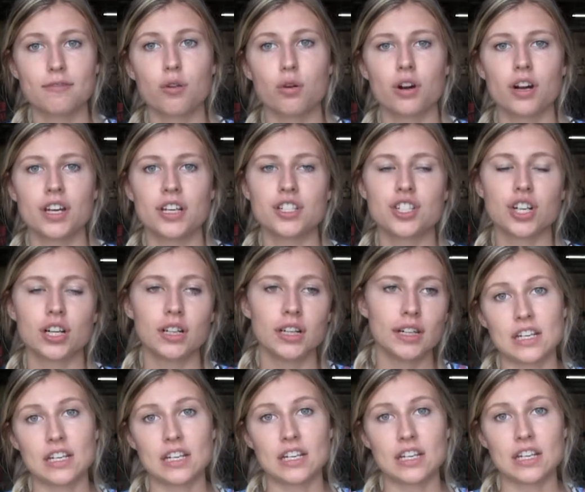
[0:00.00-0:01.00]
forage,
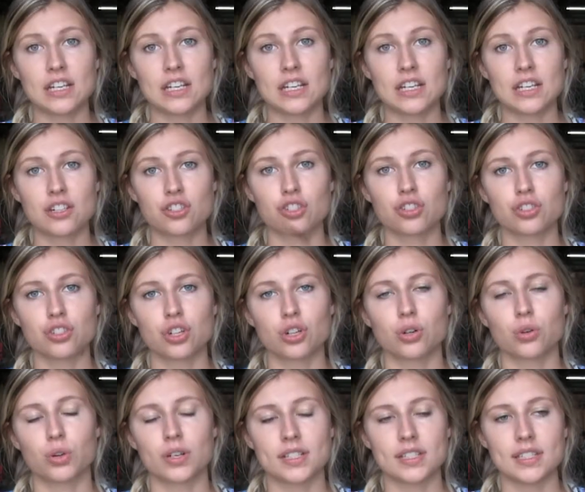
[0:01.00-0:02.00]
really essential to
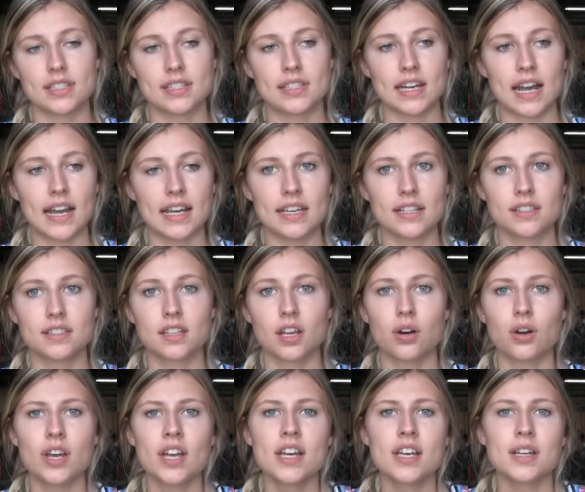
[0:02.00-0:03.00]
your horse's diet.
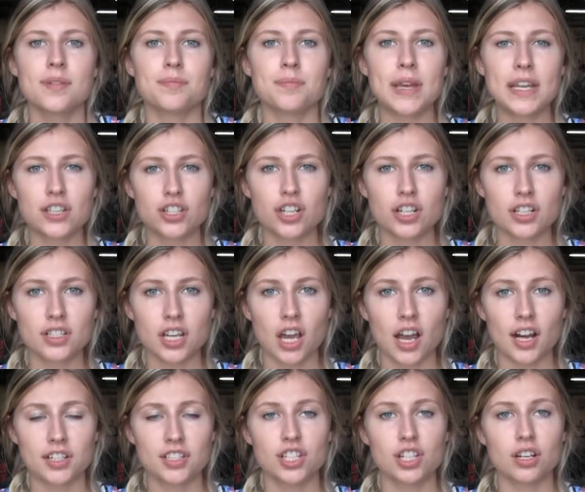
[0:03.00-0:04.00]
So make sure to
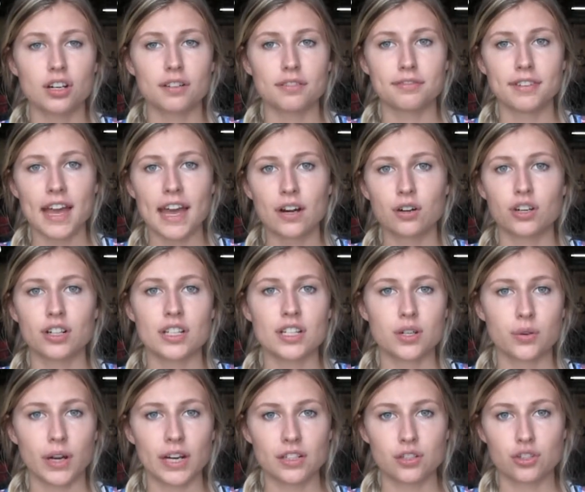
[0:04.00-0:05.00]
talk to your vet or
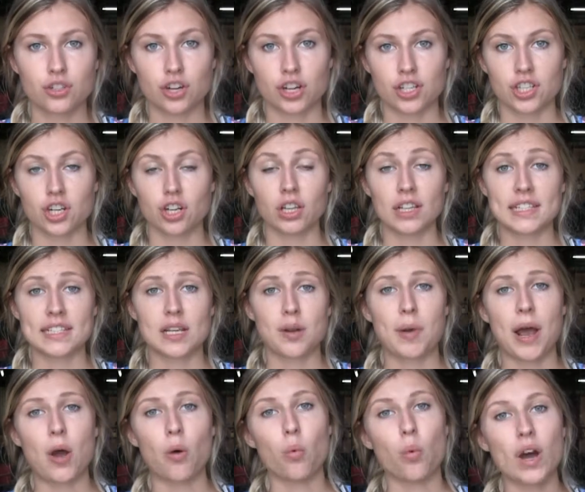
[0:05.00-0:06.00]
equine nutritionalist
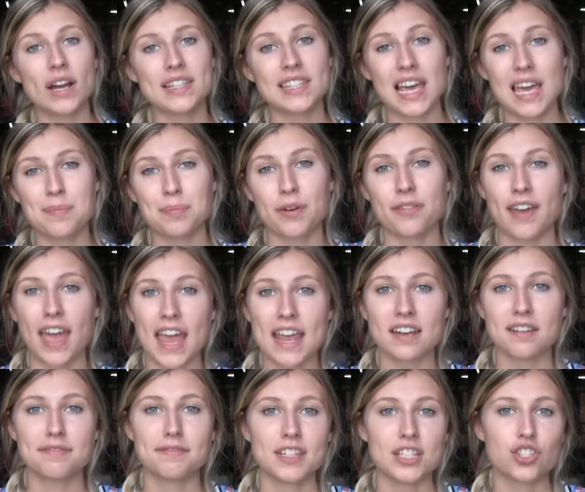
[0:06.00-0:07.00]
about what type of hay
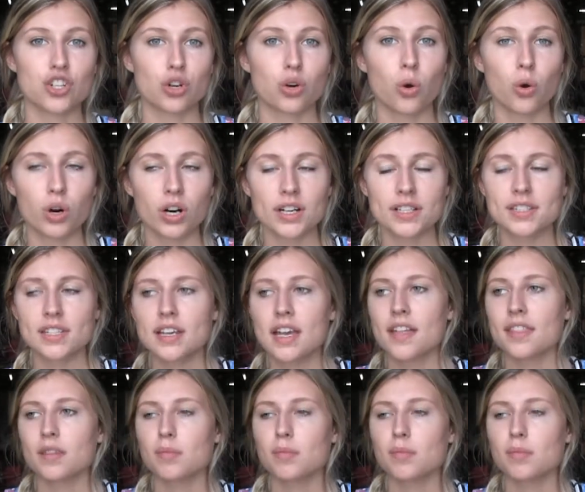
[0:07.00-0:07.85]
to feed your horse.